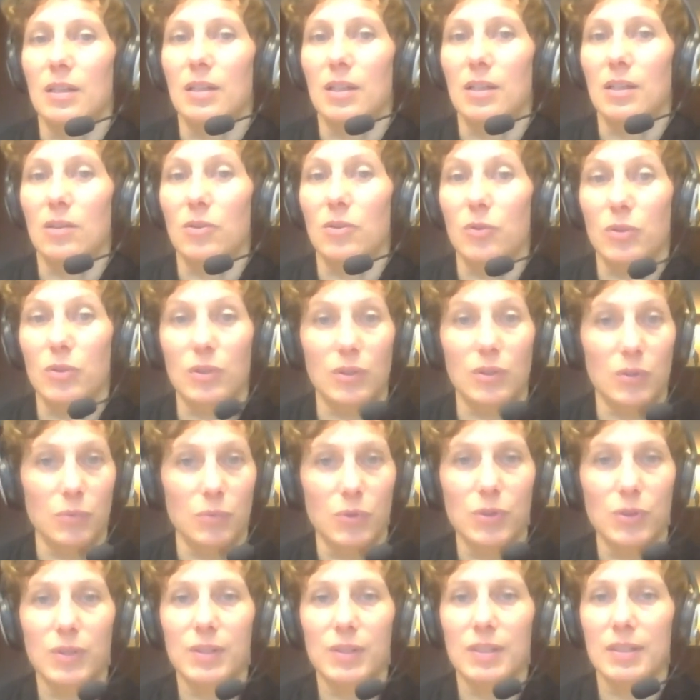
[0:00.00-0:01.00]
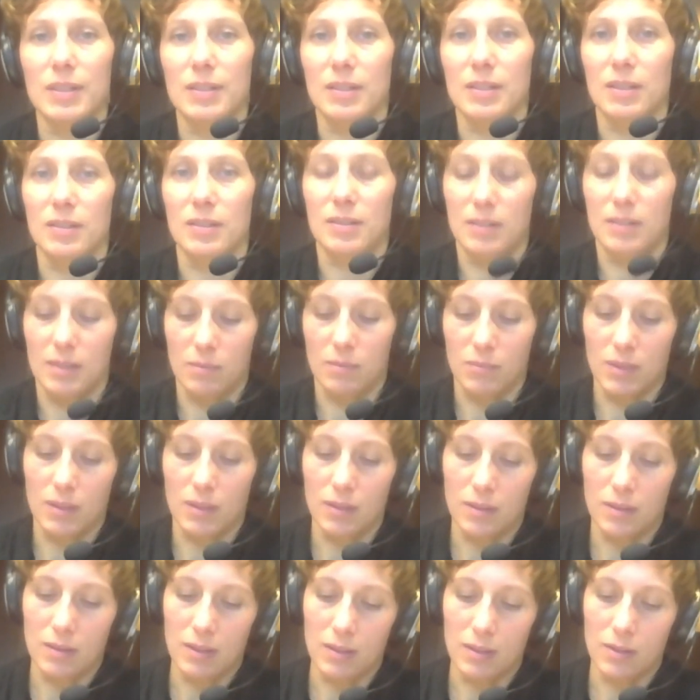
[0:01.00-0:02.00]
local communities and
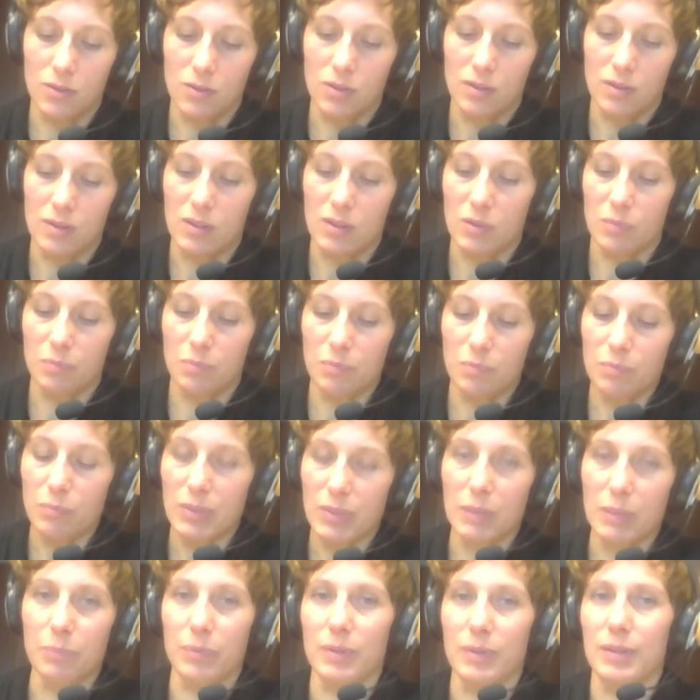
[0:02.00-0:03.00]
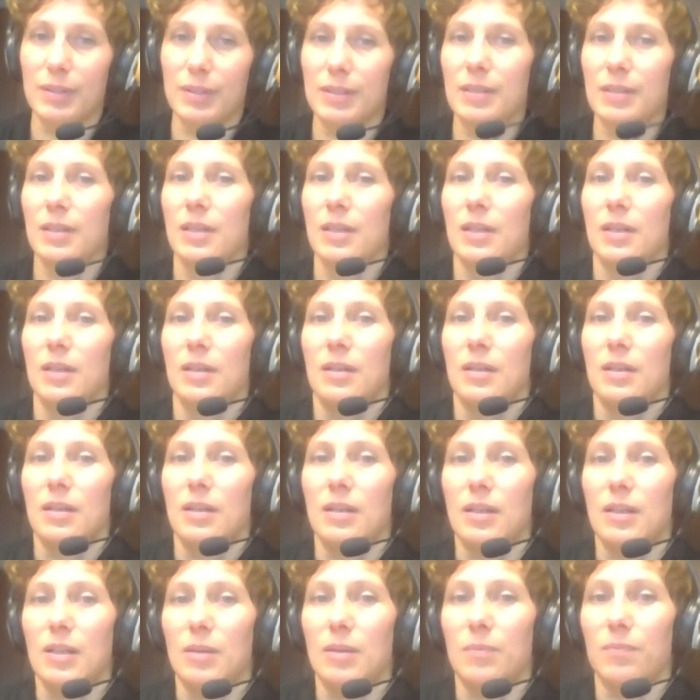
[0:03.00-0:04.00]
indigenous peoples,
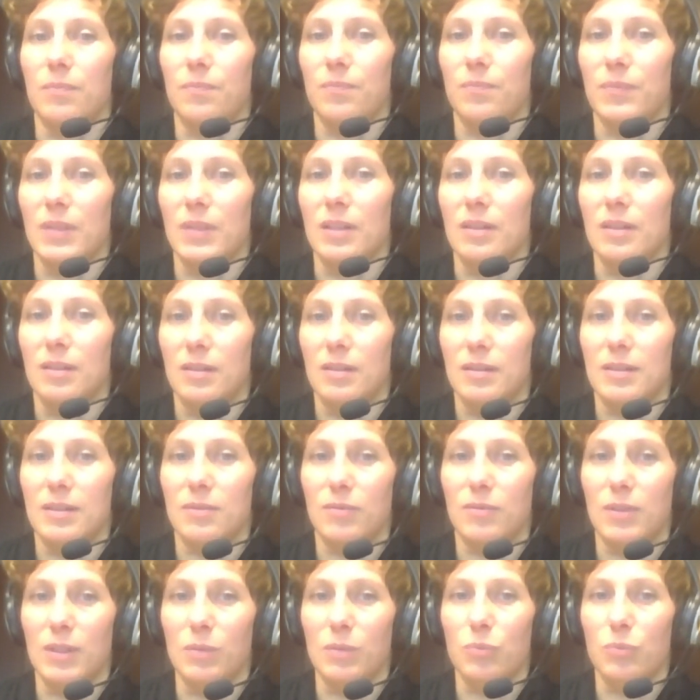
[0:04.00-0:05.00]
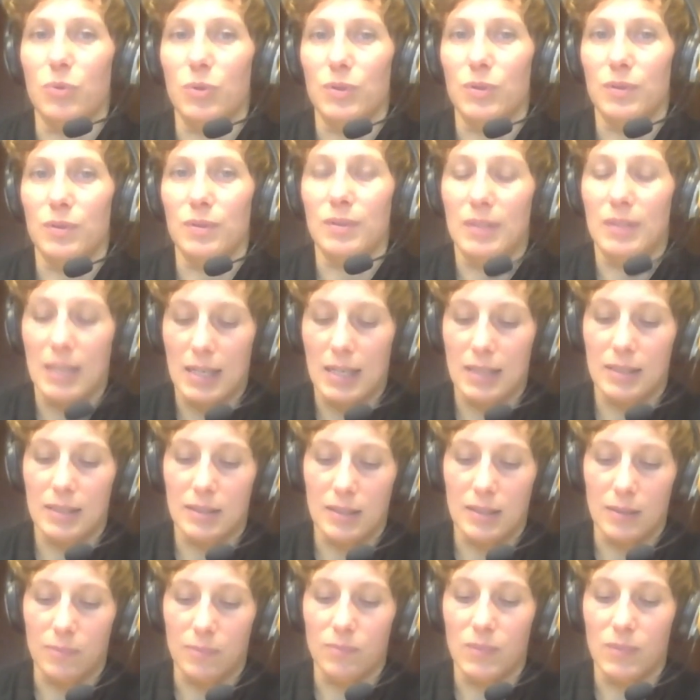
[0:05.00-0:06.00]
it is very important that
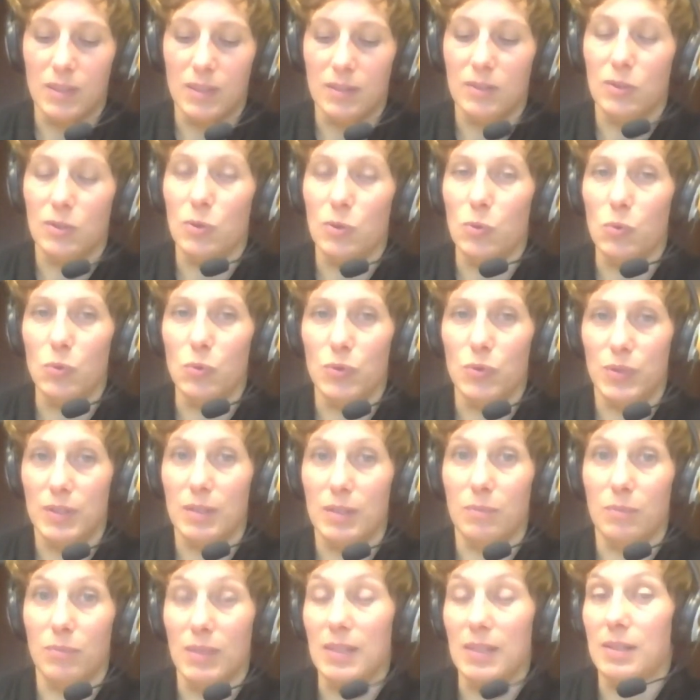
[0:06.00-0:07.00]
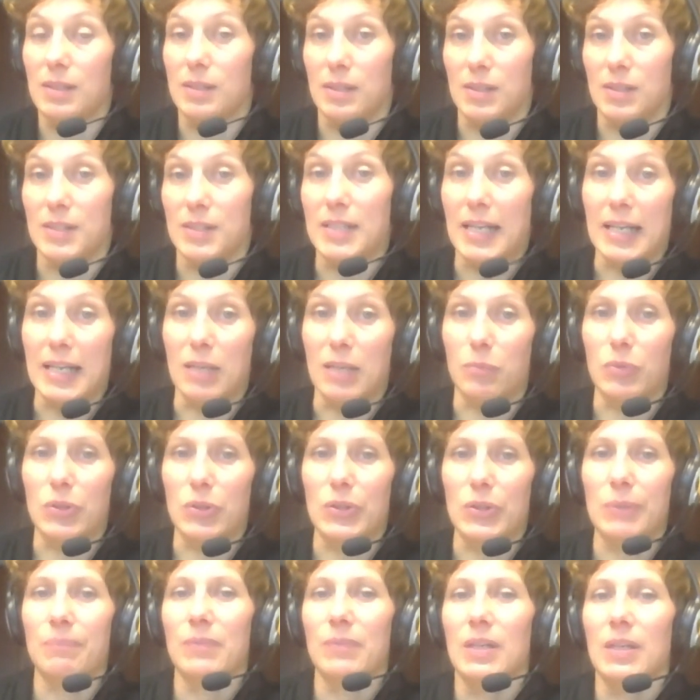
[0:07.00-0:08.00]
this use is
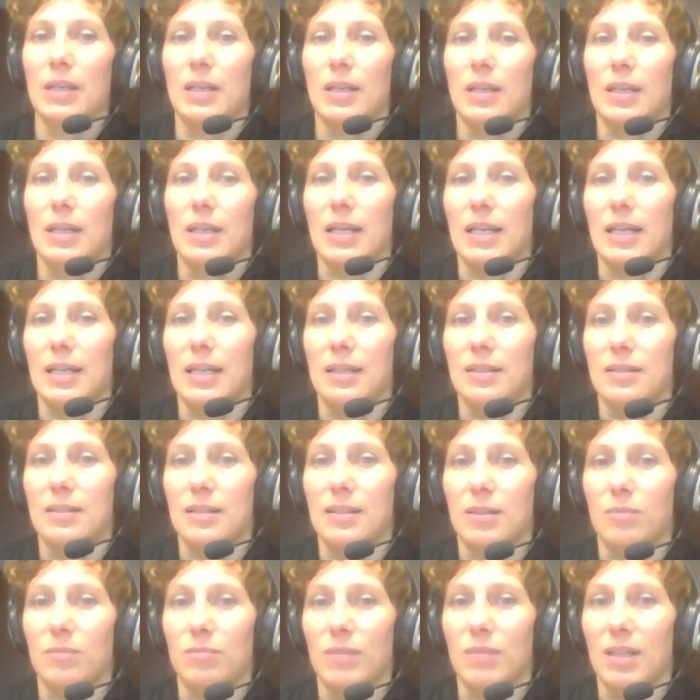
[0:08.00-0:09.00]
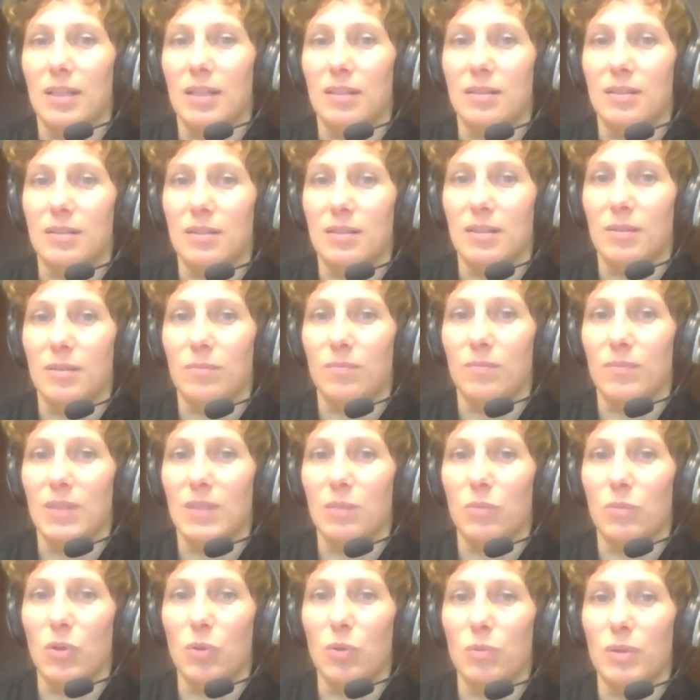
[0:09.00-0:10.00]
sustainable. And at
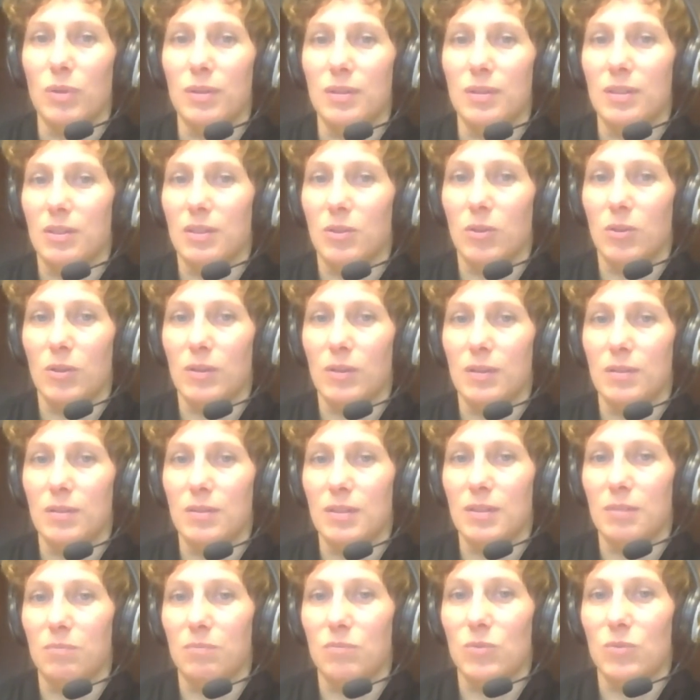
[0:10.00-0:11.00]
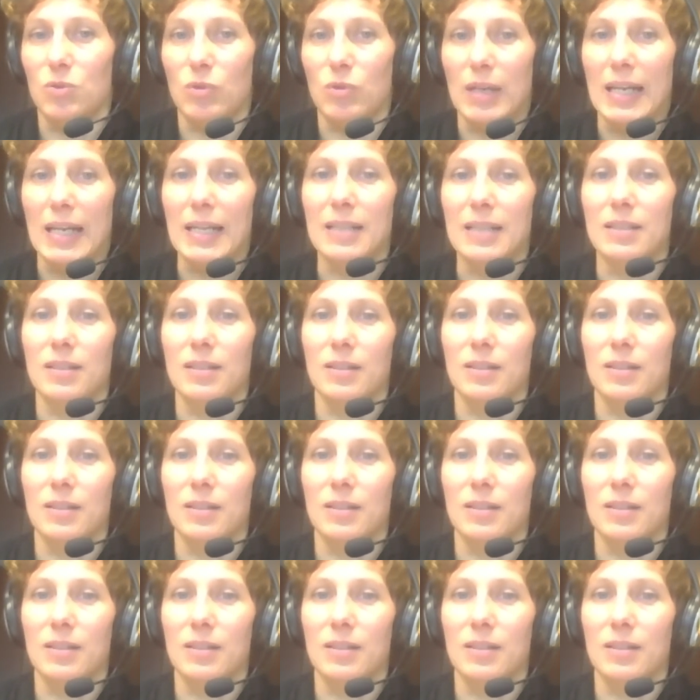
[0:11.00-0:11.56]
the moment, the current trade